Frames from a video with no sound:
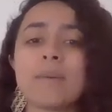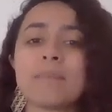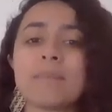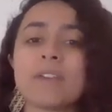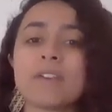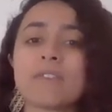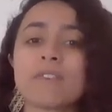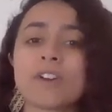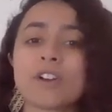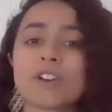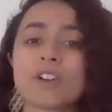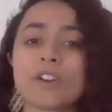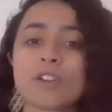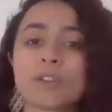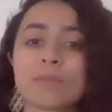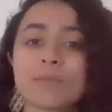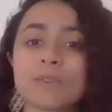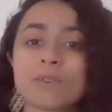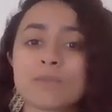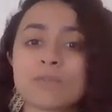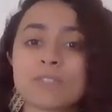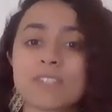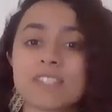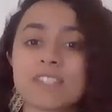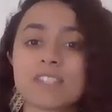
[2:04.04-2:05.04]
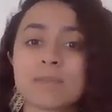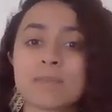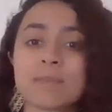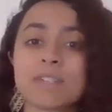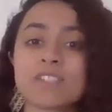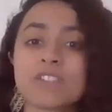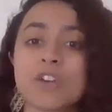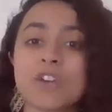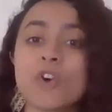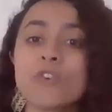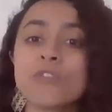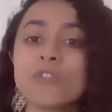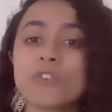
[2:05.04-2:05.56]
If our immune system
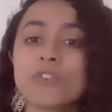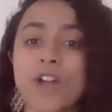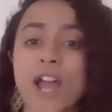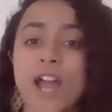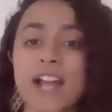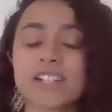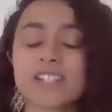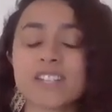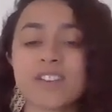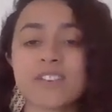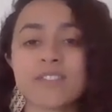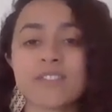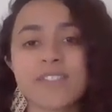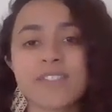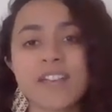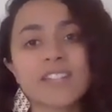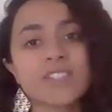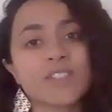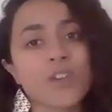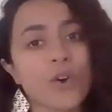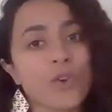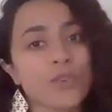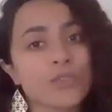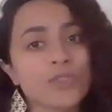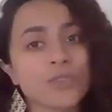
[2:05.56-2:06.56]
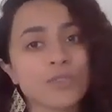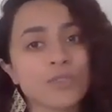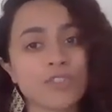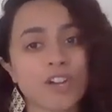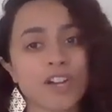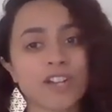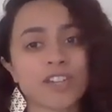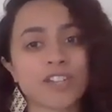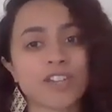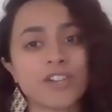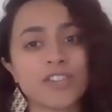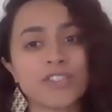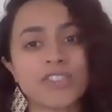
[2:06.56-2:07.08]
is overactive, that's also
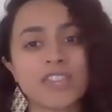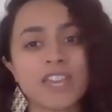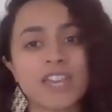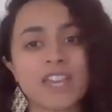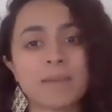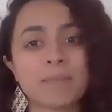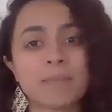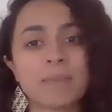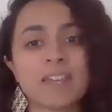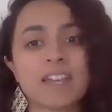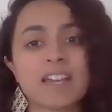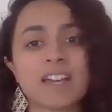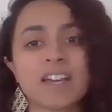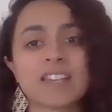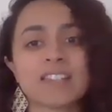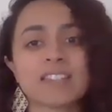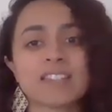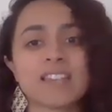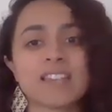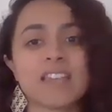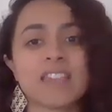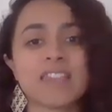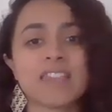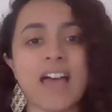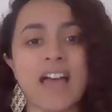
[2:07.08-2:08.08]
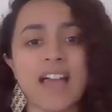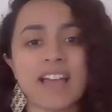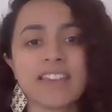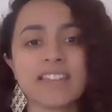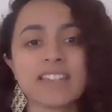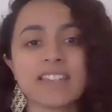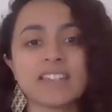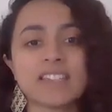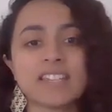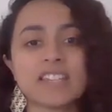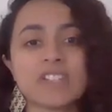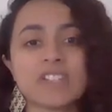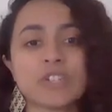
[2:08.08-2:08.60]
not a good thing because that
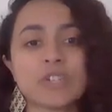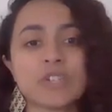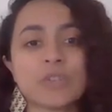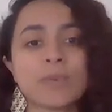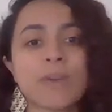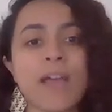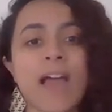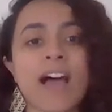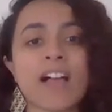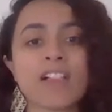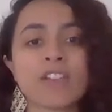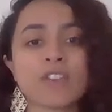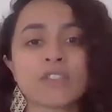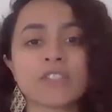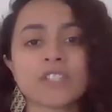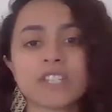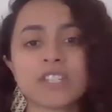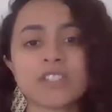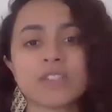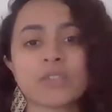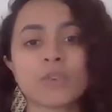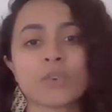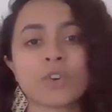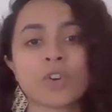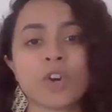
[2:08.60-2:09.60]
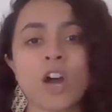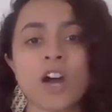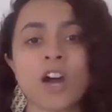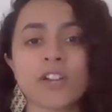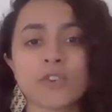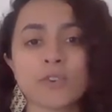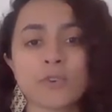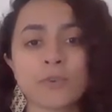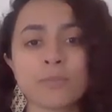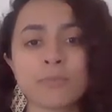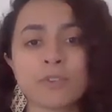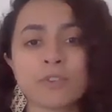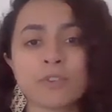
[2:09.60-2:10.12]
can lead to allergies or
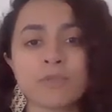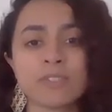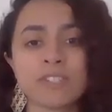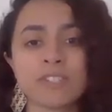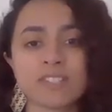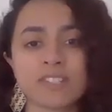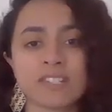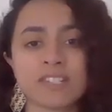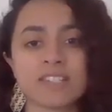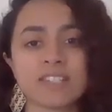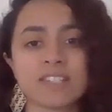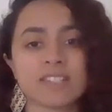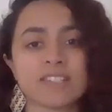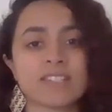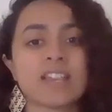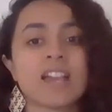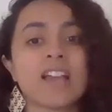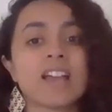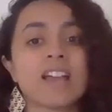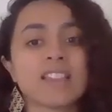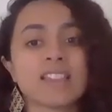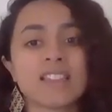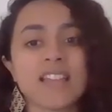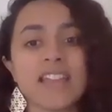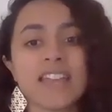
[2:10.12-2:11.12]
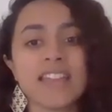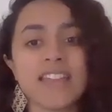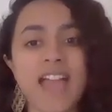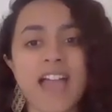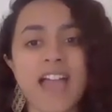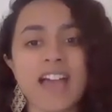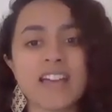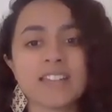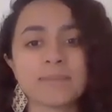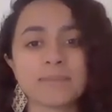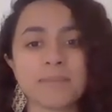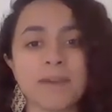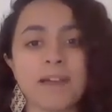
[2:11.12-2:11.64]
autoimmune diseases like
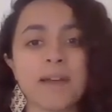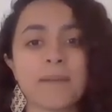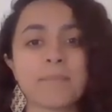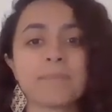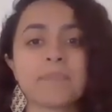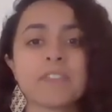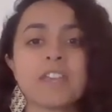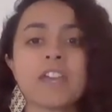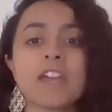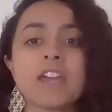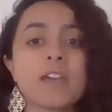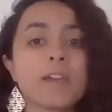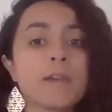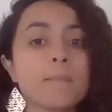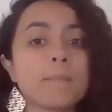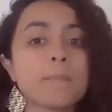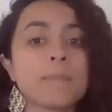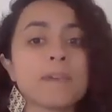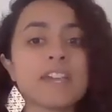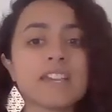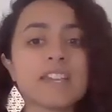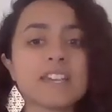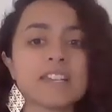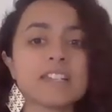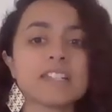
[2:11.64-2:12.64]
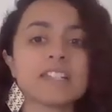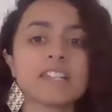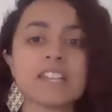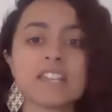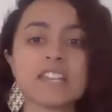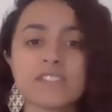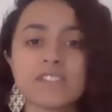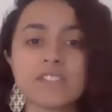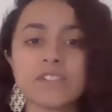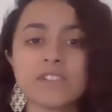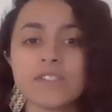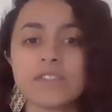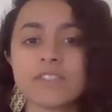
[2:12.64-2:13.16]
asthma. Being in
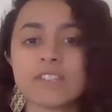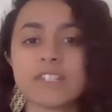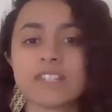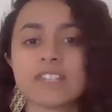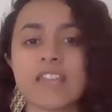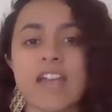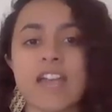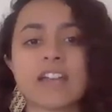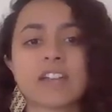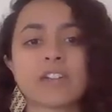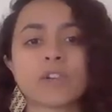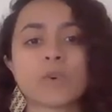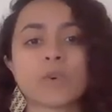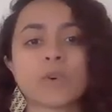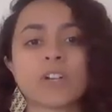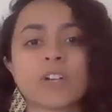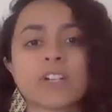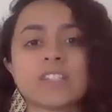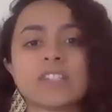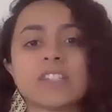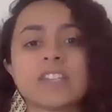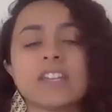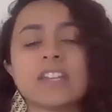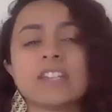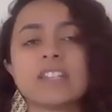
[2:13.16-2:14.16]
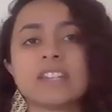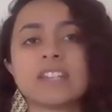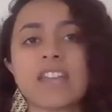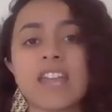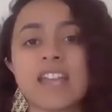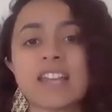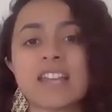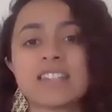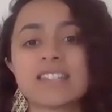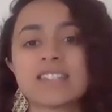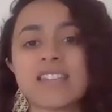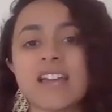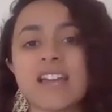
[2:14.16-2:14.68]
either of these categories
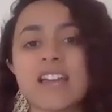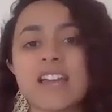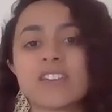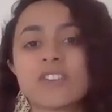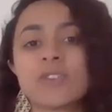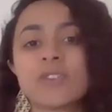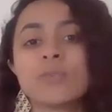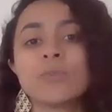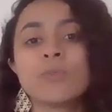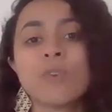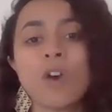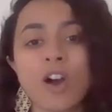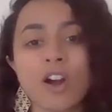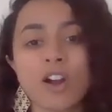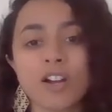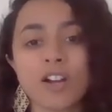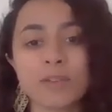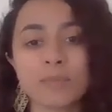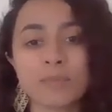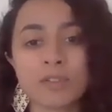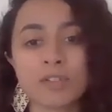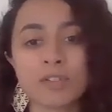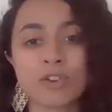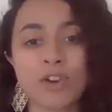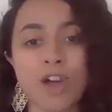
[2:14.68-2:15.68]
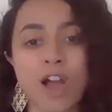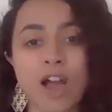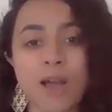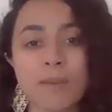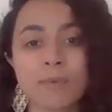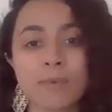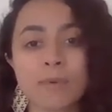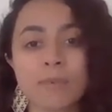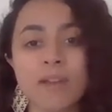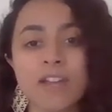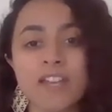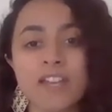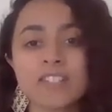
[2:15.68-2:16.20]
indicates that you are
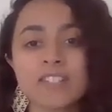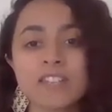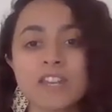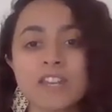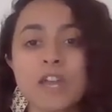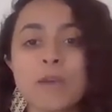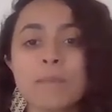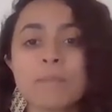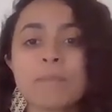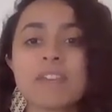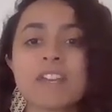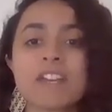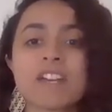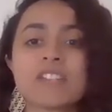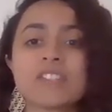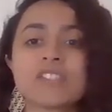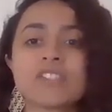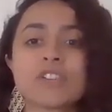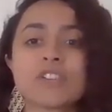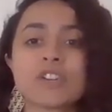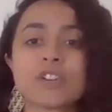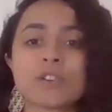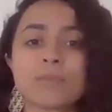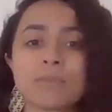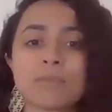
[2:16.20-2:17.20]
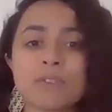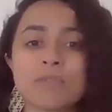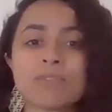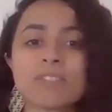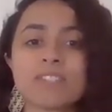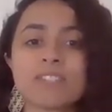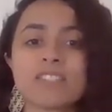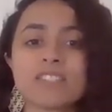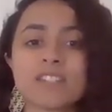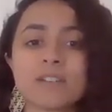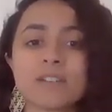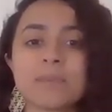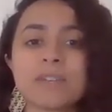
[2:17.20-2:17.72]
immunocompromised because your immune
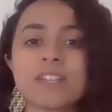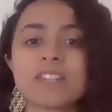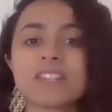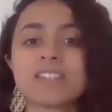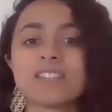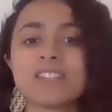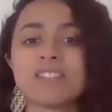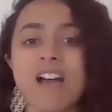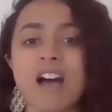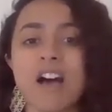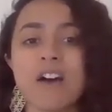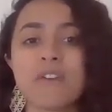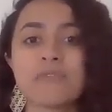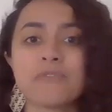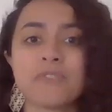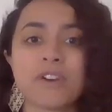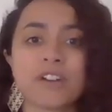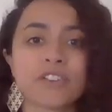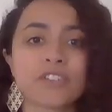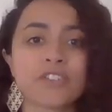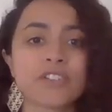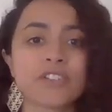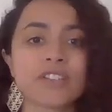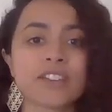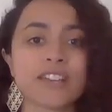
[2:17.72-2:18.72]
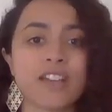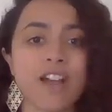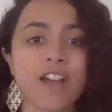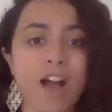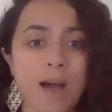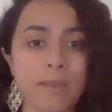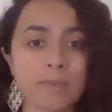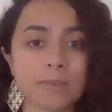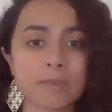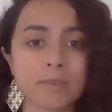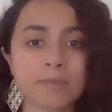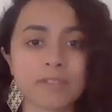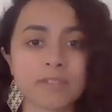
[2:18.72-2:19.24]
system is not functioning
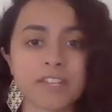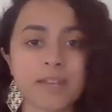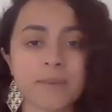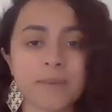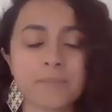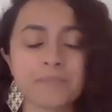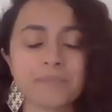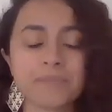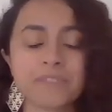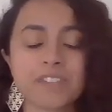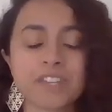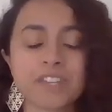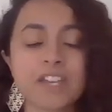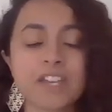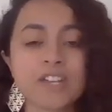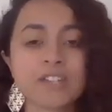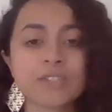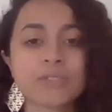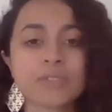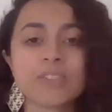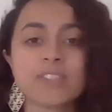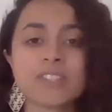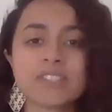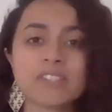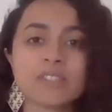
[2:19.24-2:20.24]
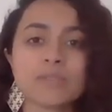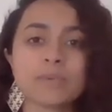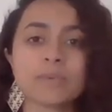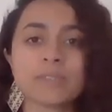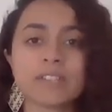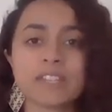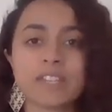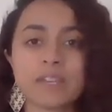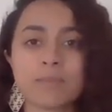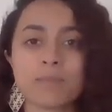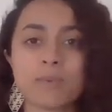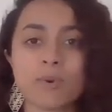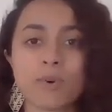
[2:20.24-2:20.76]
optimally. So this is
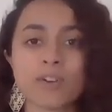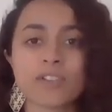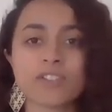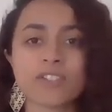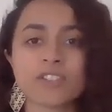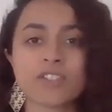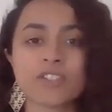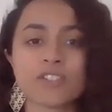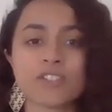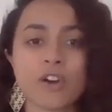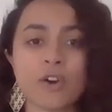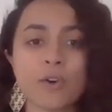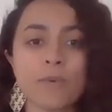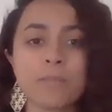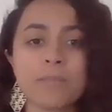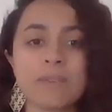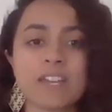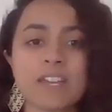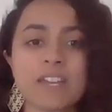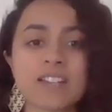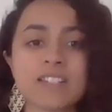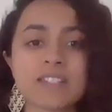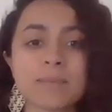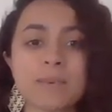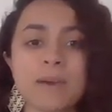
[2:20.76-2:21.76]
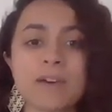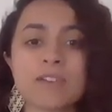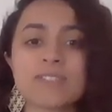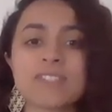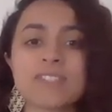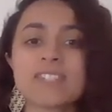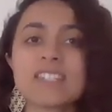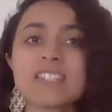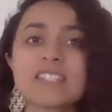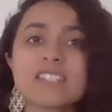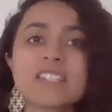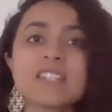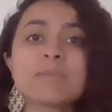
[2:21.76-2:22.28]
really important to note because about
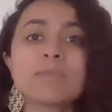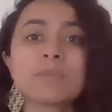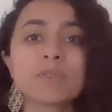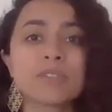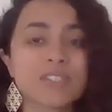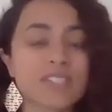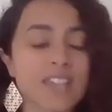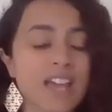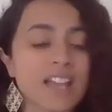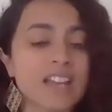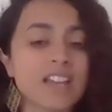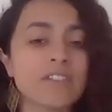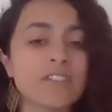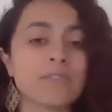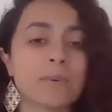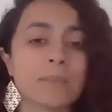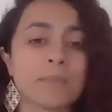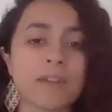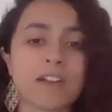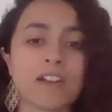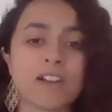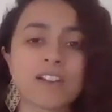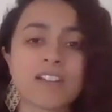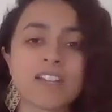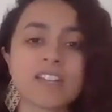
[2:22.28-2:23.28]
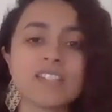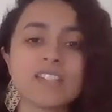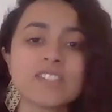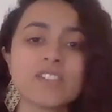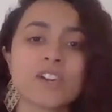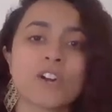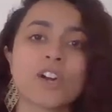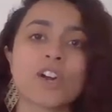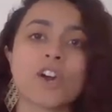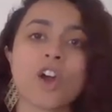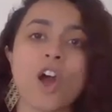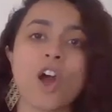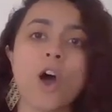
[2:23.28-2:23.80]
60% of Americans
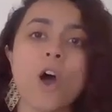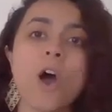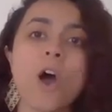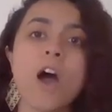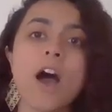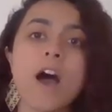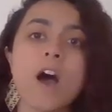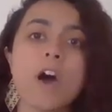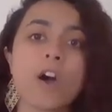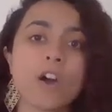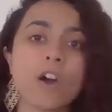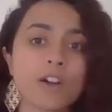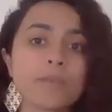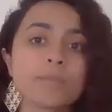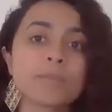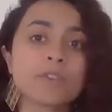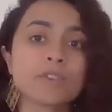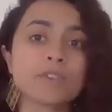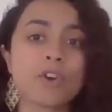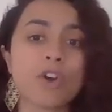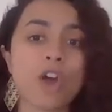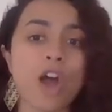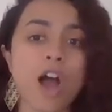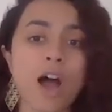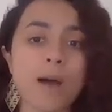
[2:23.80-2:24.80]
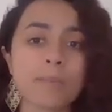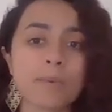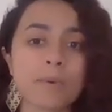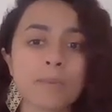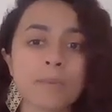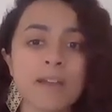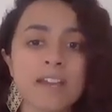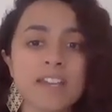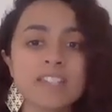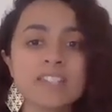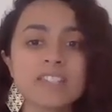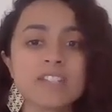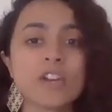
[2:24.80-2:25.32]
are
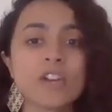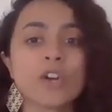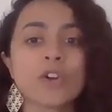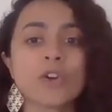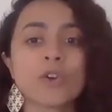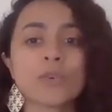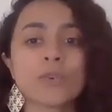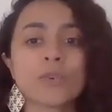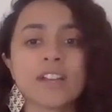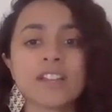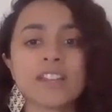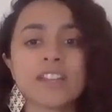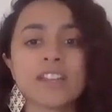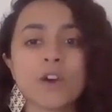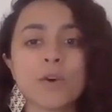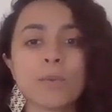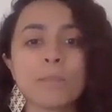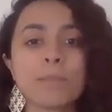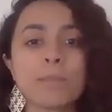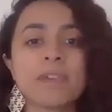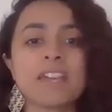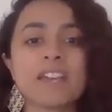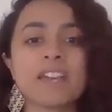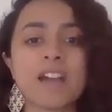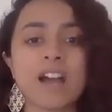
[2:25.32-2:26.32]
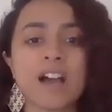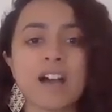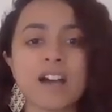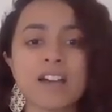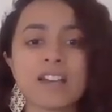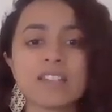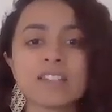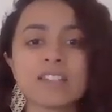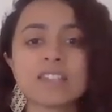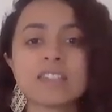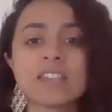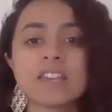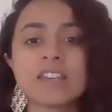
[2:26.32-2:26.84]
immunocompromised right now
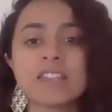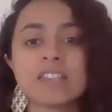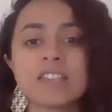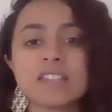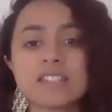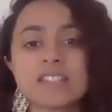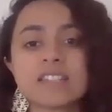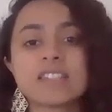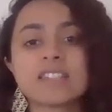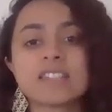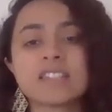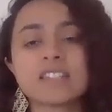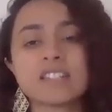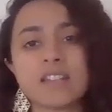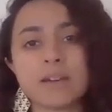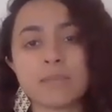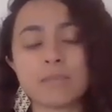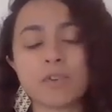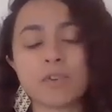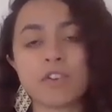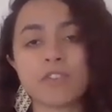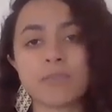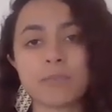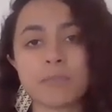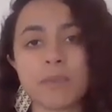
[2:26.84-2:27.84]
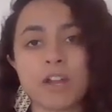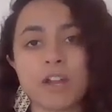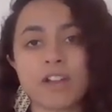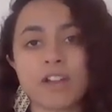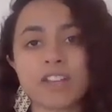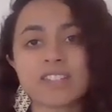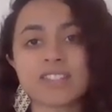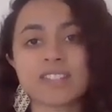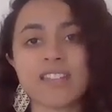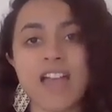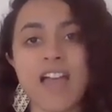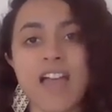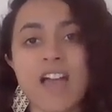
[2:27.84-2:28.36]
because this is the number of
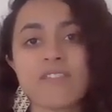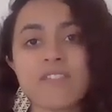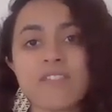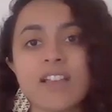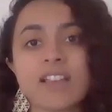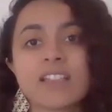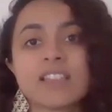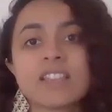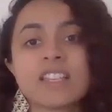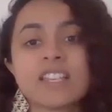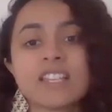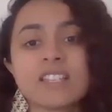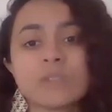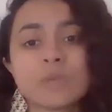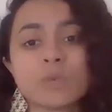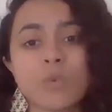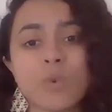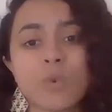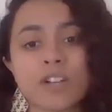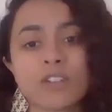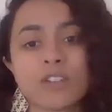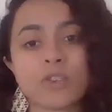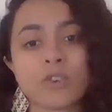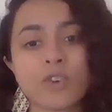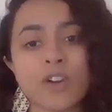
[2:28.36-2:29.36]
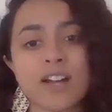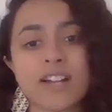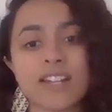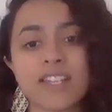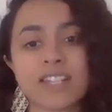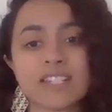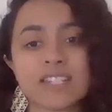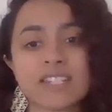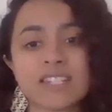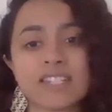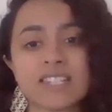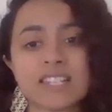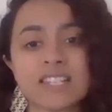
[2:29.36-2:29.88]
Americans that have at least one
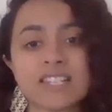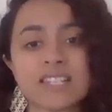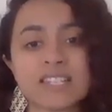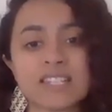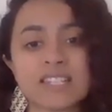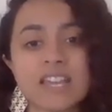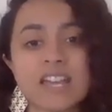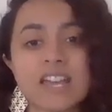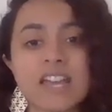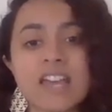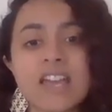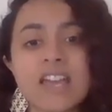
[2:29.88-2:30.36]
chronic disease.